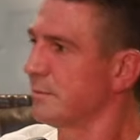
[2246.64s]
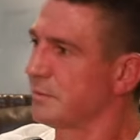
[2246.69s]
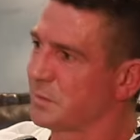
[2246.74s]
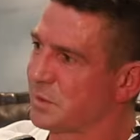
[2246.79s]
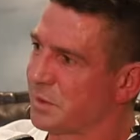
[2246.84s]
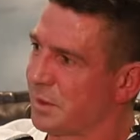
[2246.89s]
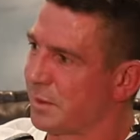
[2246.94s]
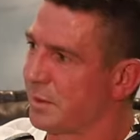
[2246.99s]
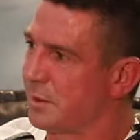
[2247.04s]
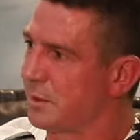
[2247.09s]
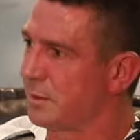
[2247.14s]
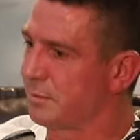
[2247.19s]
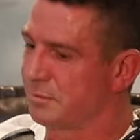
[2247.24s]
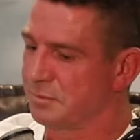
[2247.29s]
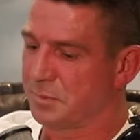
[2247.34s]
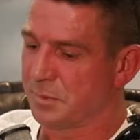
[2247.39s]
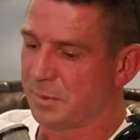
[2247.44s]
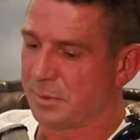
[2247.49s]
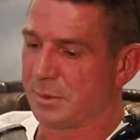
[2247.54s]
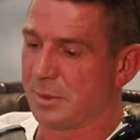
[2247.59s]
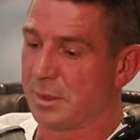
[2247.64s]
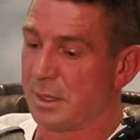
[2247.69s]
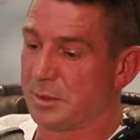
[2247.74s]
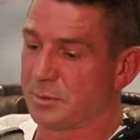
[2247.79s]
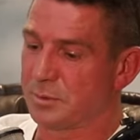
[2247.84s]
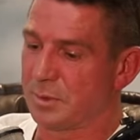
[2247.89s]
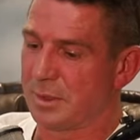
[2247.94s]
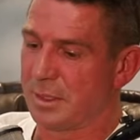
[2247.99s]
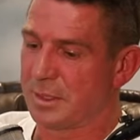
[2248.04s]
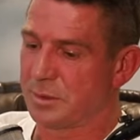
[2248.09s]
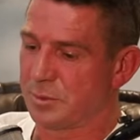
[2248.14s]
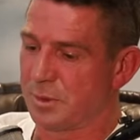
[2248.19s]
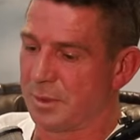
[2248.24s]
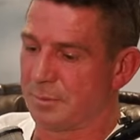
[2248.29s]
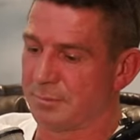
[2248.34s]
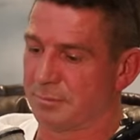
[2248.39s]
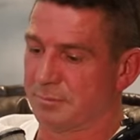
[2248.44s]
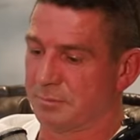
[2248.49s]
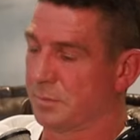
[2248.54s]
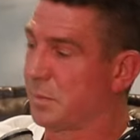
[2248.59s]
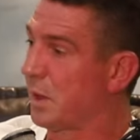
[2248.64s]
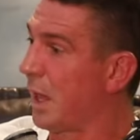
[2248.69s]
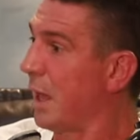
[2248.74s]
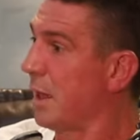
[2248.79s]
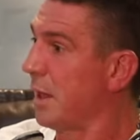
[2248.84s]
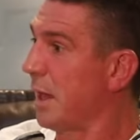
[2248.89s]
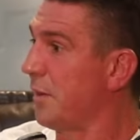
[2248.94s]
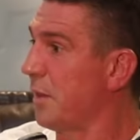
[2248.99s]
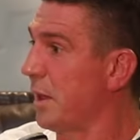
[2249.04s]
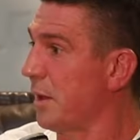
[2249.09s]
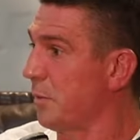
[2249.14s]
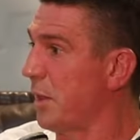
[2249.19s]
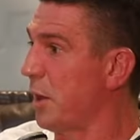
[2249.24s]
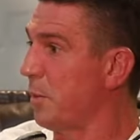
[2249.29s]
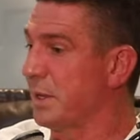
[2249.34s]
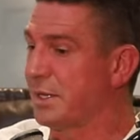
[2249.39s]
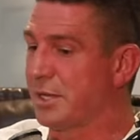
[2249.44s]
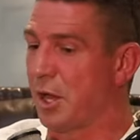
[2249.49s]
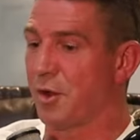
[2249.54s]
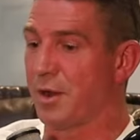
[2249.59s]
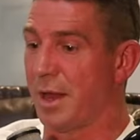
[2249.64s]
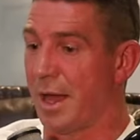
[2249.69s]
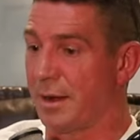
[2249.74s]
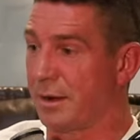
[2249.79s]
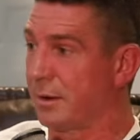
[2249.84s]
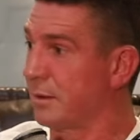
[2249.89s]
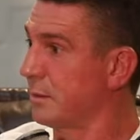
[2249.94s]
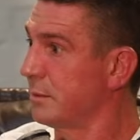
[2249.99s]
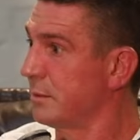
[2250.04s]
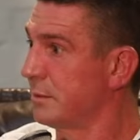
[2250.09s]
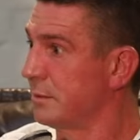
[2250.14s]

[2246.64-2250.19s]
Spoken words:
So I thought these are it, and they'll be donated.